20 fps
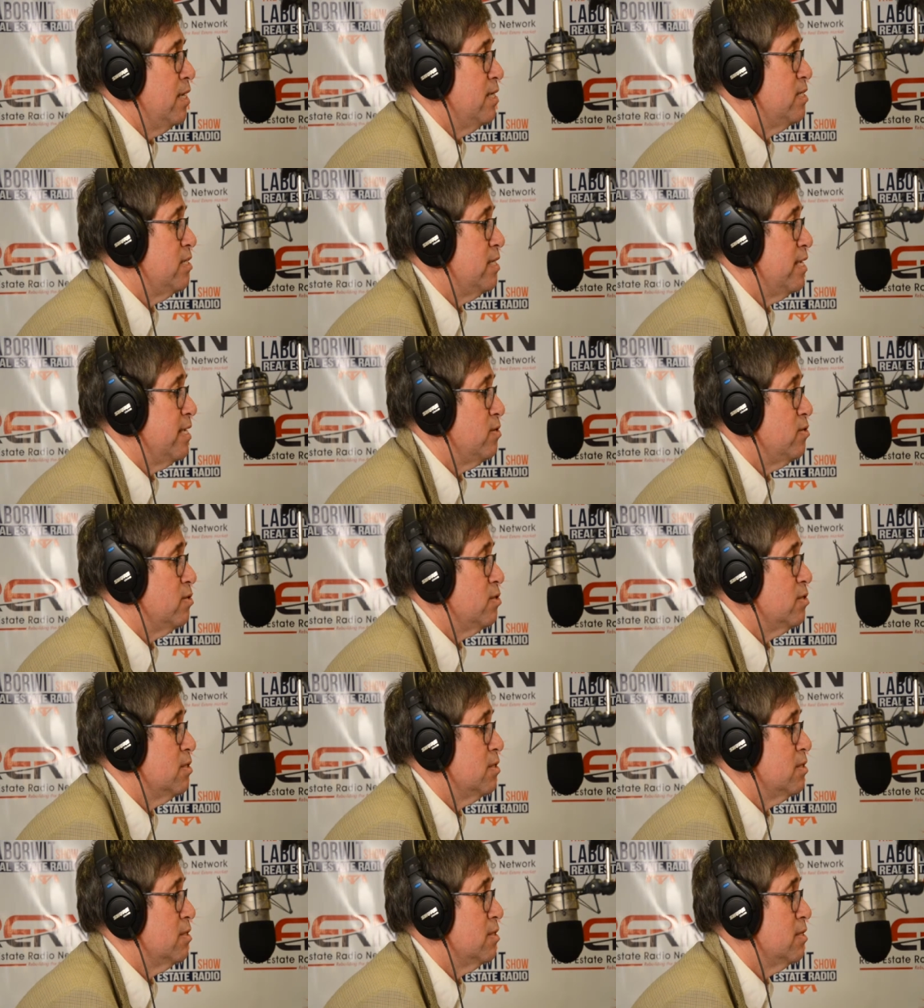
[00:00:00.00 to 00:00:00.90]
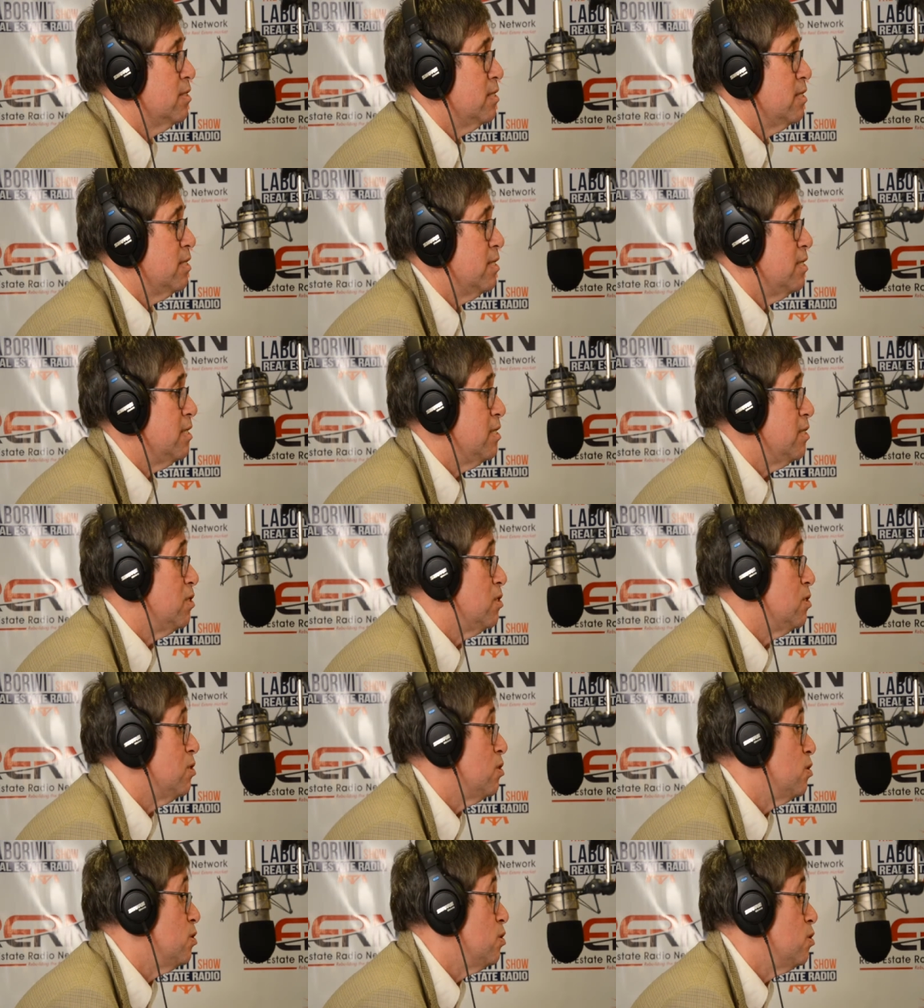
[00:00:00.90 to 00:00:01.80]
A sales
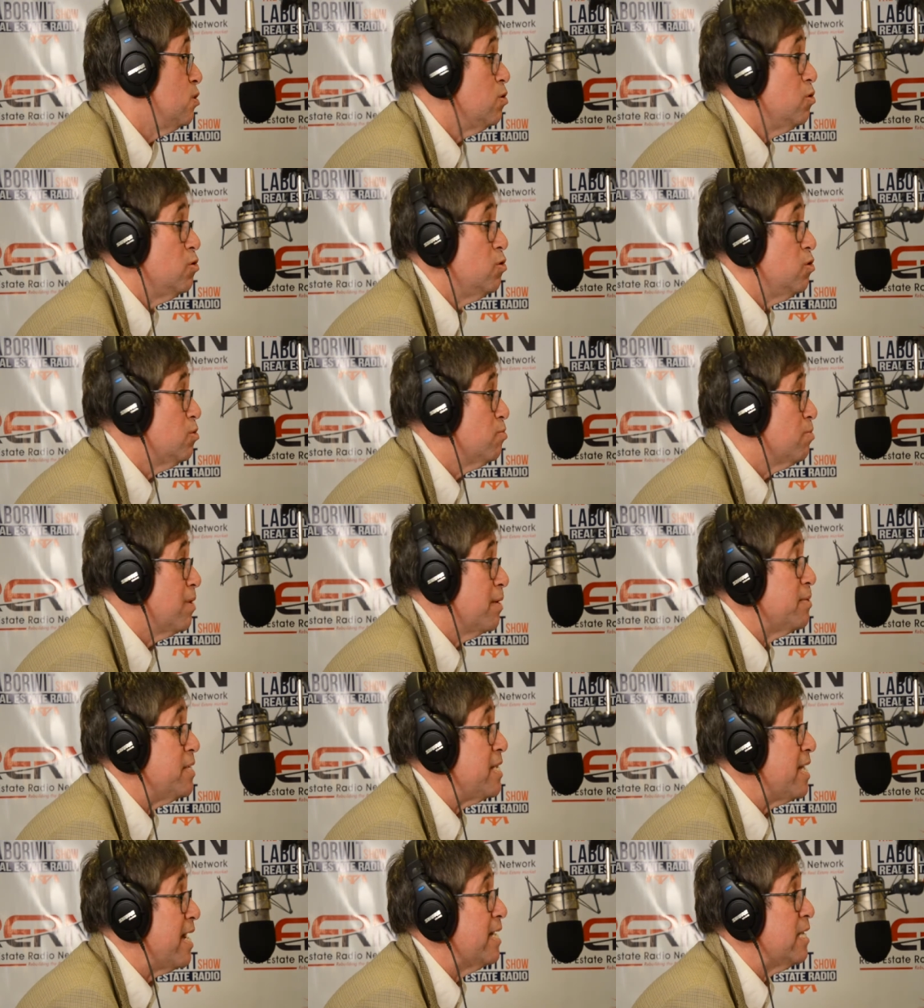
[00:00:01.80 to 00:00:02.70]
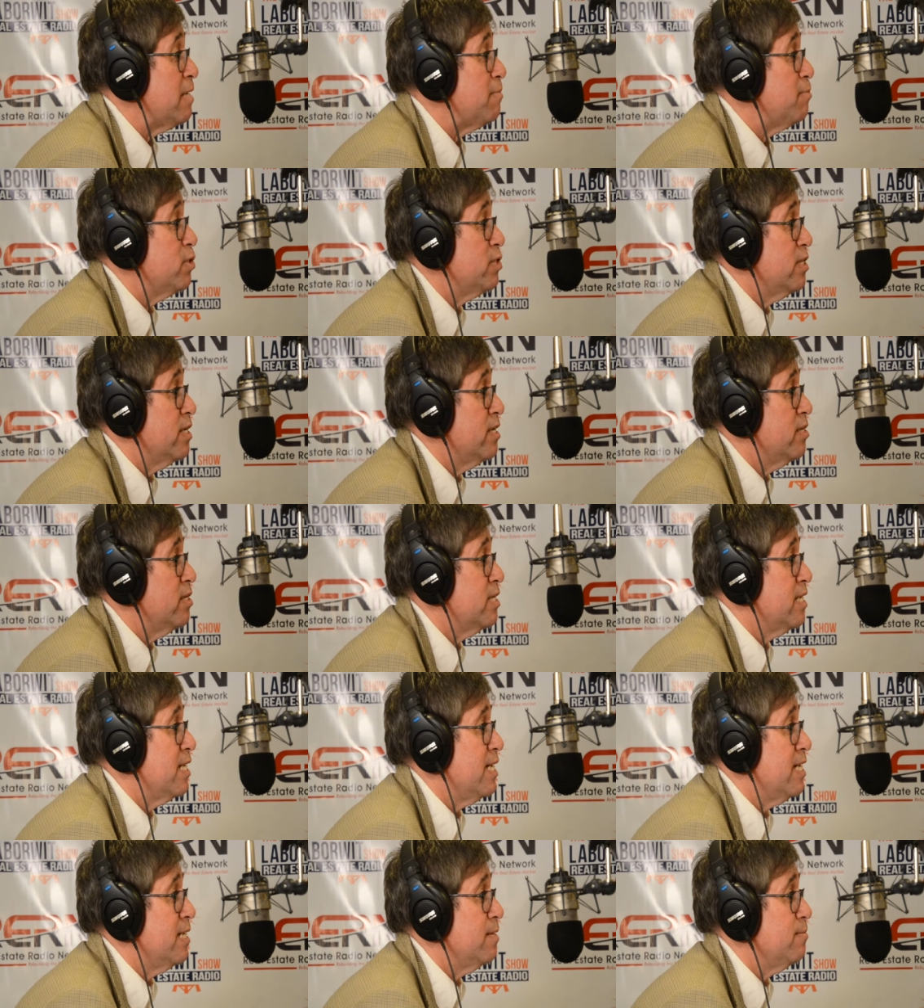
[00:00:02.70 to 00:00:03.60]
is used probably 90% of the
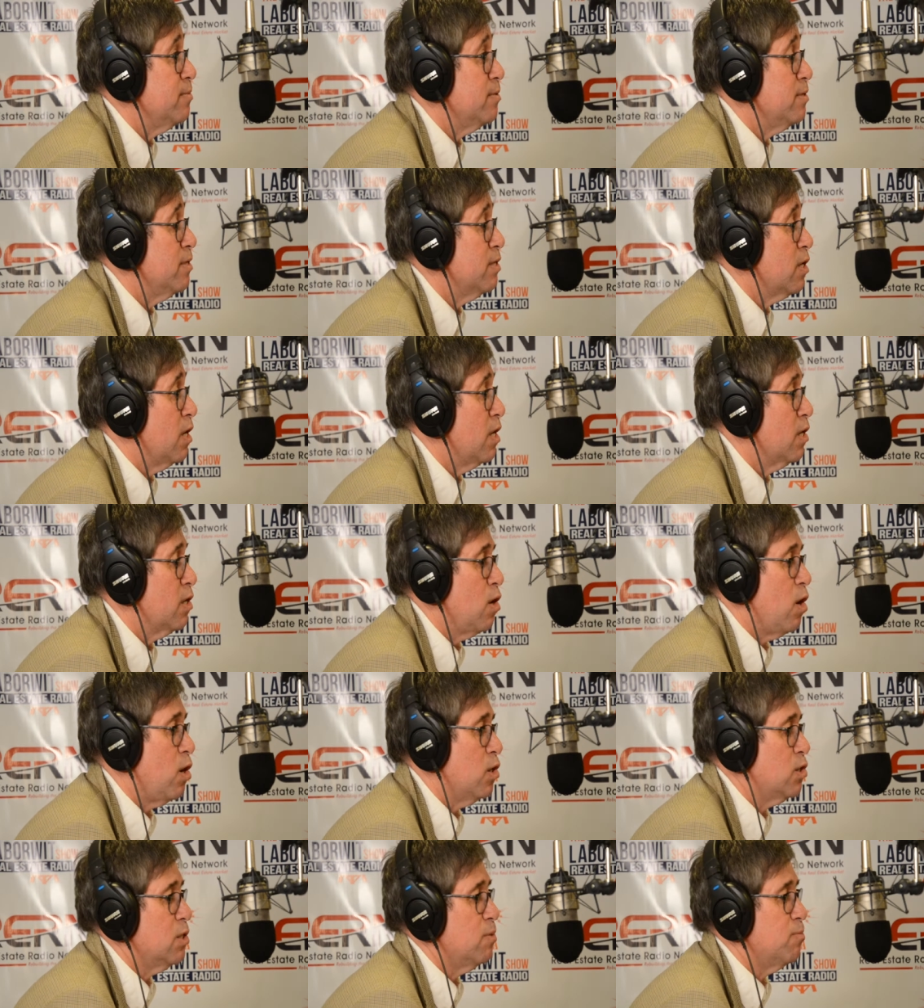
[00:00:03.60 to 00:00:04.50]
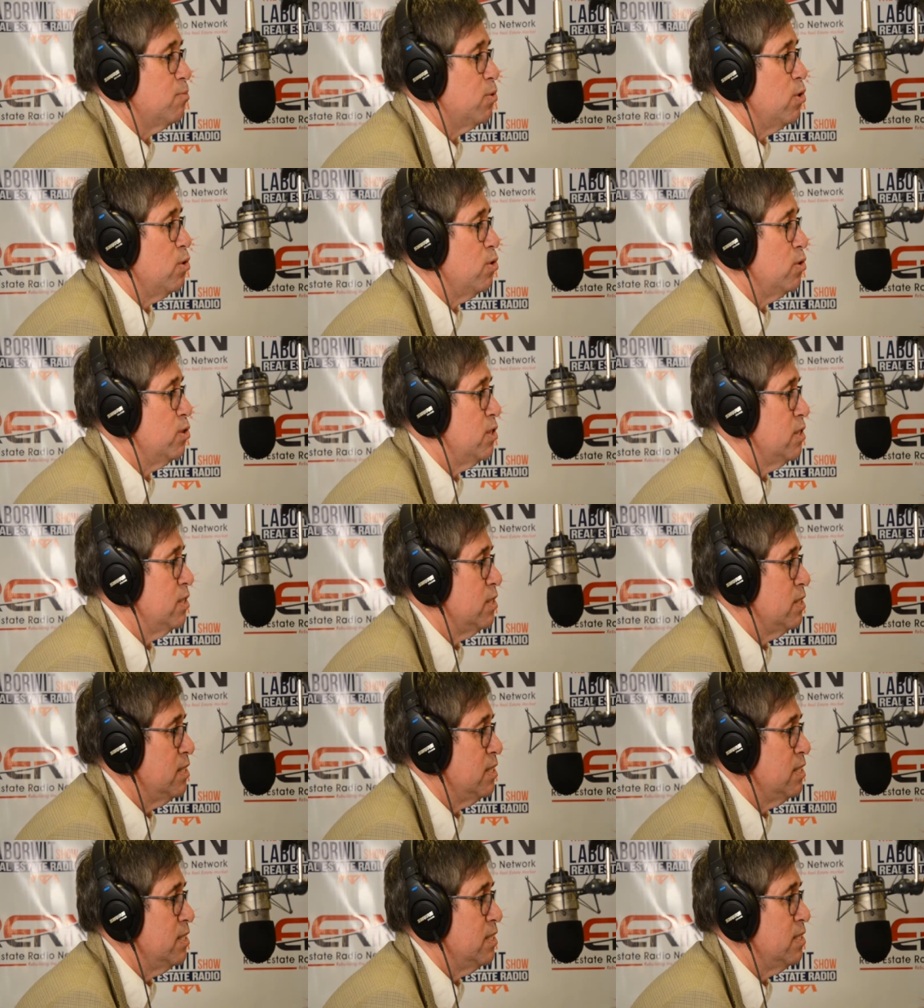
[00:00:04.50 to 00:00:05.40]
time. A, a, cost approach
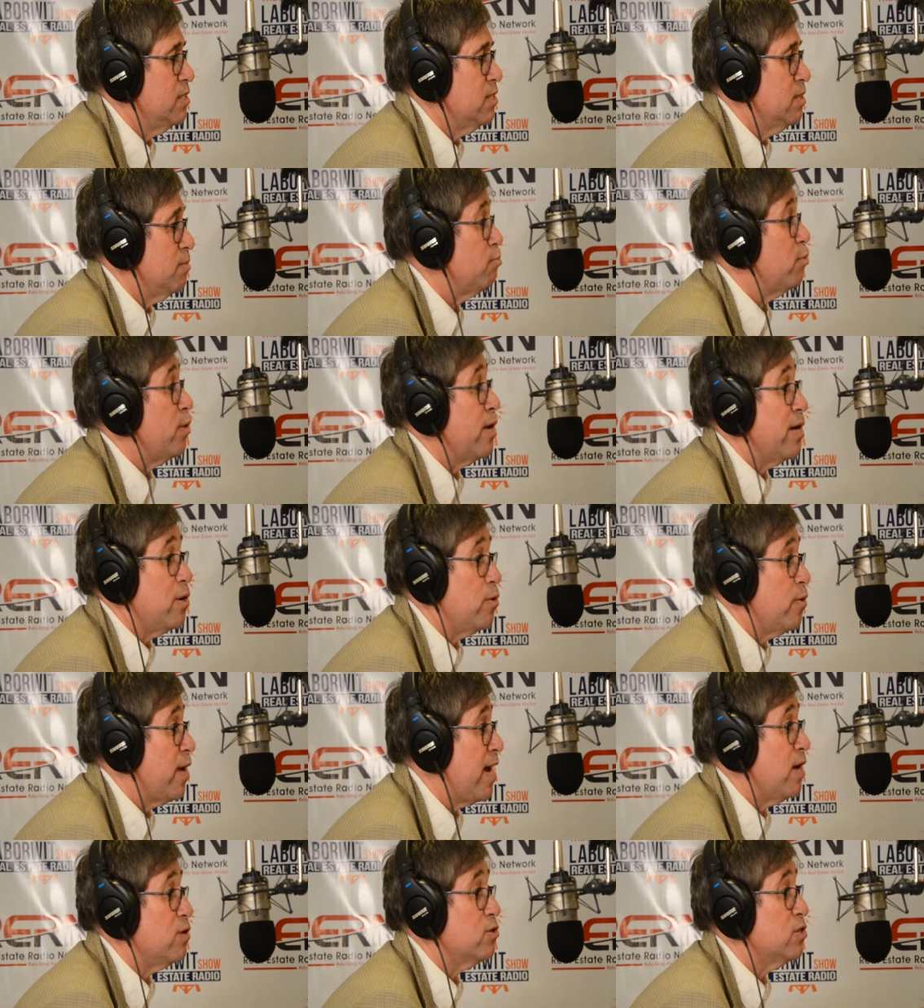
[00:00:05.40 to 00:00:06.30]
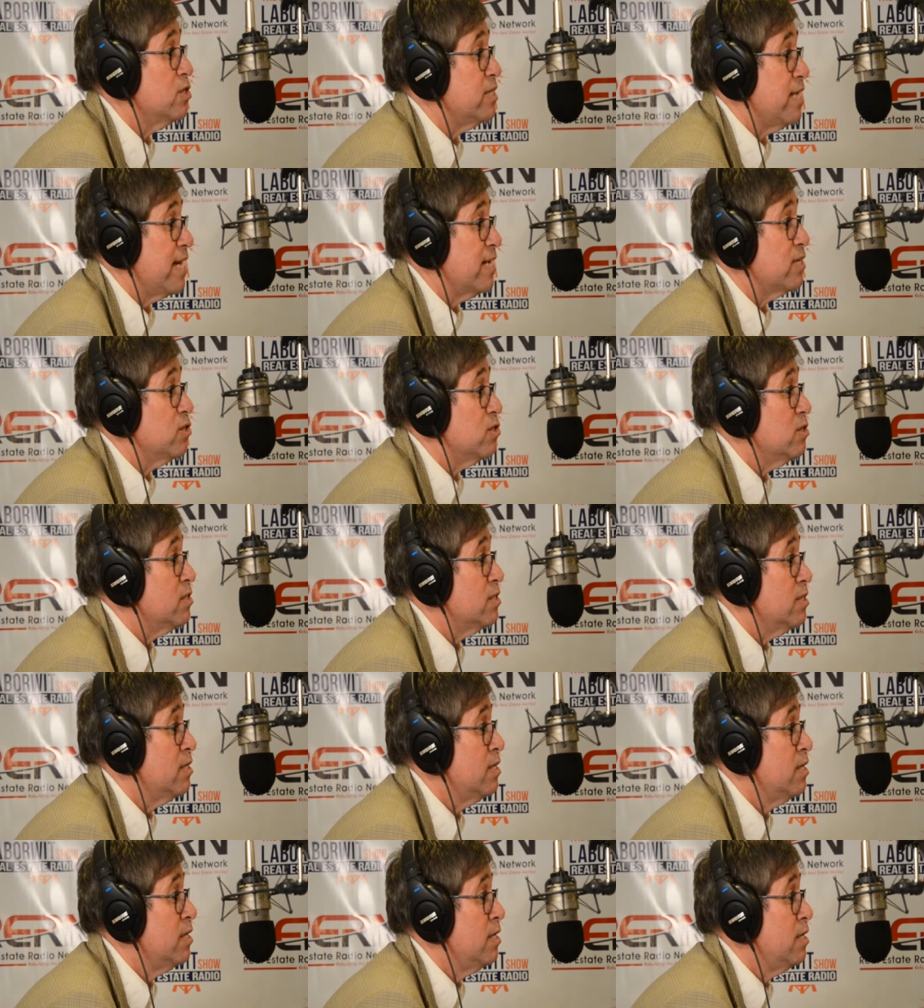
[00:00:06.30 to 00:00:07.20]
is a brand new house it's
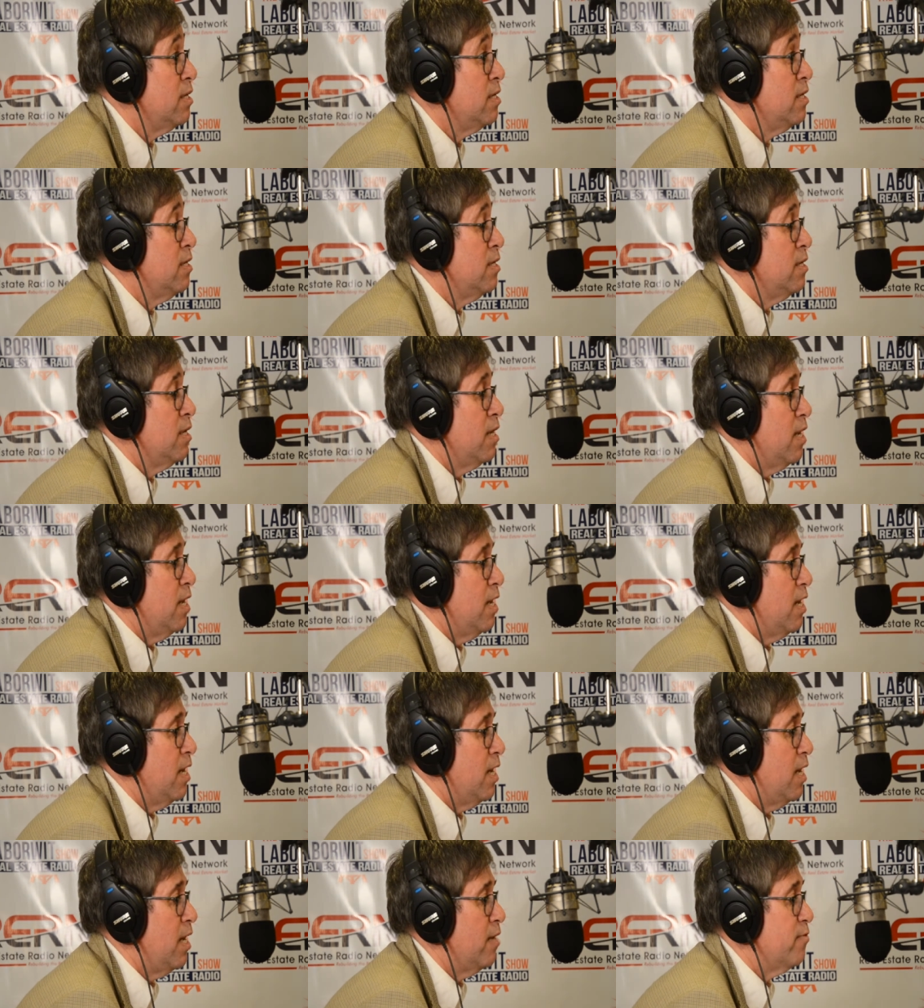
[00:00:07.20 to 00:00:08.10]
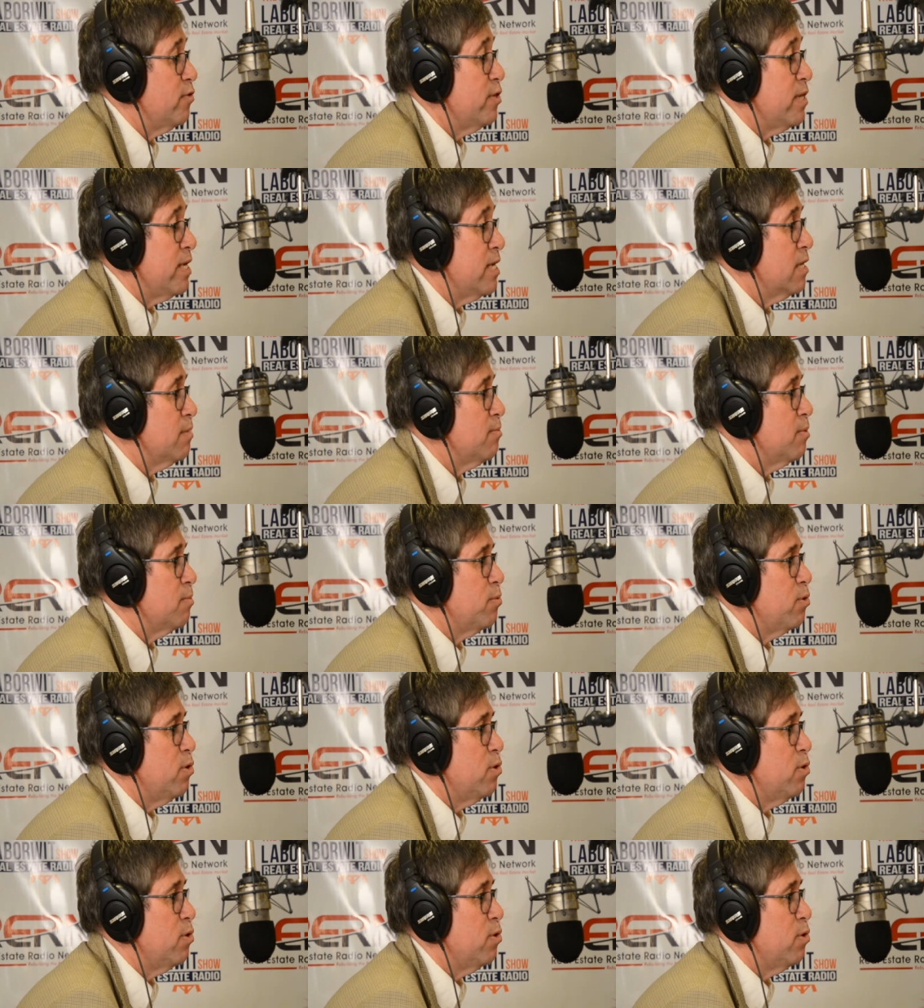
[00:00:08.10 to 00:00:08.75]
excellent. Uh, for the income